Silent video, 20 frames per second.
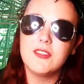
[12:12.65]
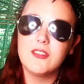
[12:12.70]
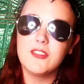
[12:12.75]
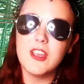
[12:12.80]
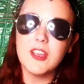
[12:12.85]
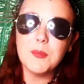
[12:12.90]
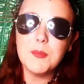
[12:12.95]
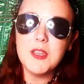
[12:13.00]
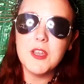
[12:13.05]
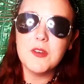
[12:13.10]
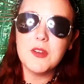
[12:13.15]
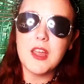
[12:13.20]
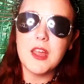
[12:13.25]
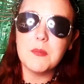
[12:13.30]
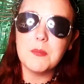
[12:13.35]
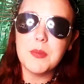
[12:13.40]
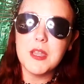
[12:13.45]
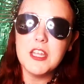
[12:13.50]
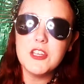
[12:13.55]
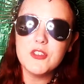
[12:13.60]
Check me out
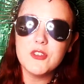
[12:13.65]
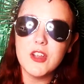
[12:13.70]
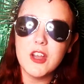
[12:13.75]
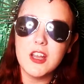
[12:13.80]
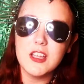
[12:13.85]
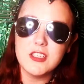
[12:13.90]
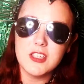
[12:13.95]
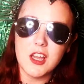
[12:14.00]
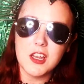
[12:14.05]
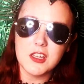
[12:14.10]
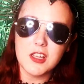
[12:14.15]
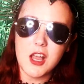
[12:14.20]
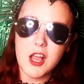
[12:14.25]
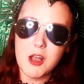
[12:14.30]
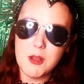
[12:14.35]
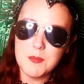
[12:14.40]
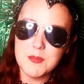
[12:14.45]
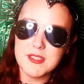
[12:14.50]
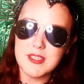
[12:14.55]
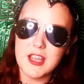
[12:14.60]
at
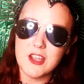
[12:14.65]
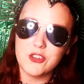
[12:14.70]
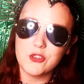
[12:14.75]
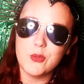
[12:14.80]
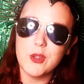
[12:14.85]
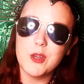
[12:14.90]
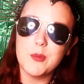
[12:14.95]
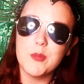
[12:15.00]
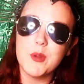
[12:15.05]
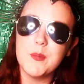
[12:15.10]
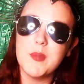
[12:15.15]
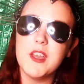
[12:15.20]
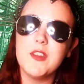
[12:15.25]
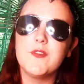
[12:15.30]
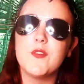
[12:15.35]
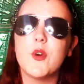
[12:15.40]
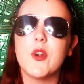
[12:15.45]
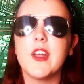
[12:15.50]
patreon.com/RainaMermaid for